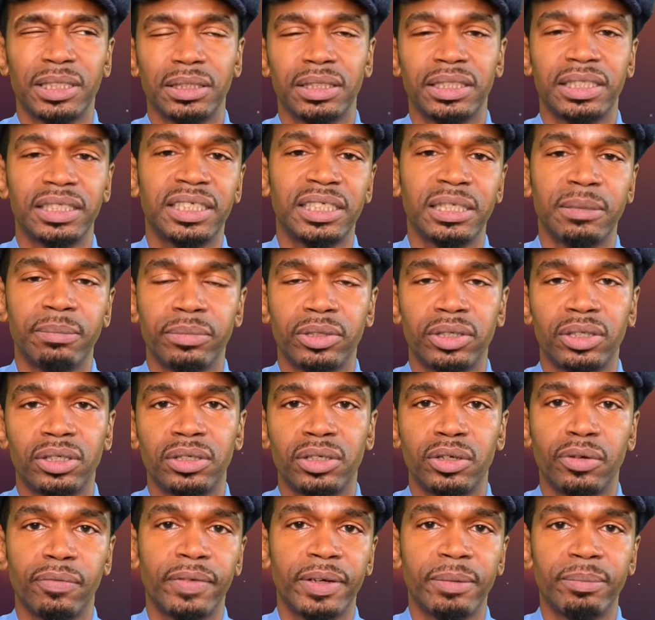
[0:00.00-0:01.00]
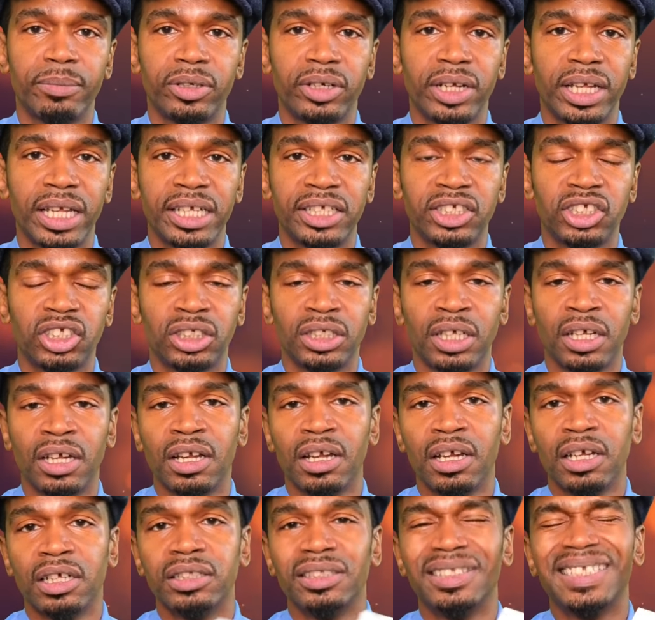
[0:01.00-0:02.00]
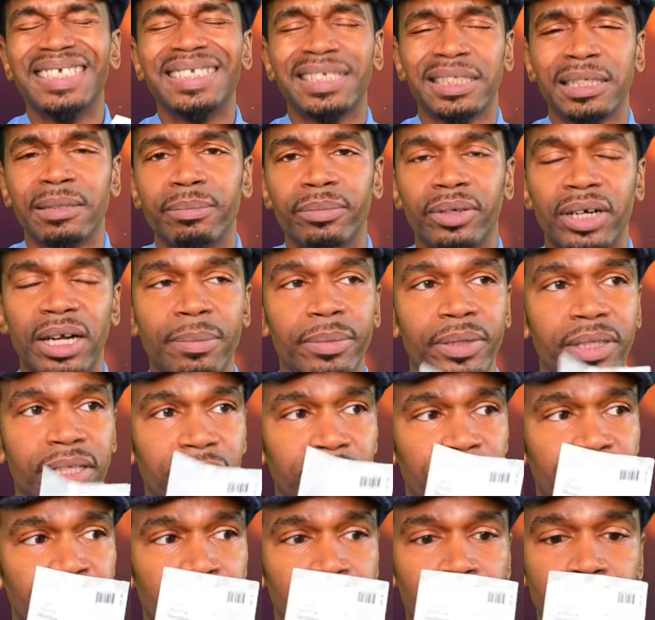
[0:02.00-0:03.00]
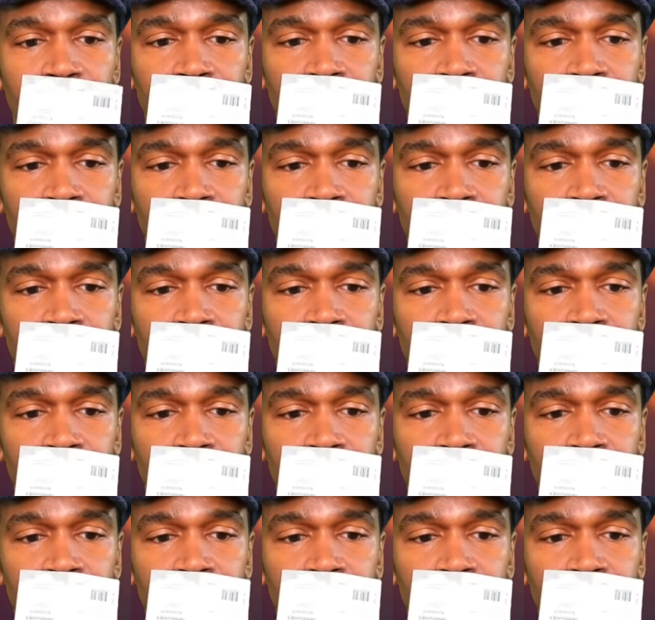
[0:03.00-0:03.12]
December, November-ish, December, I believe.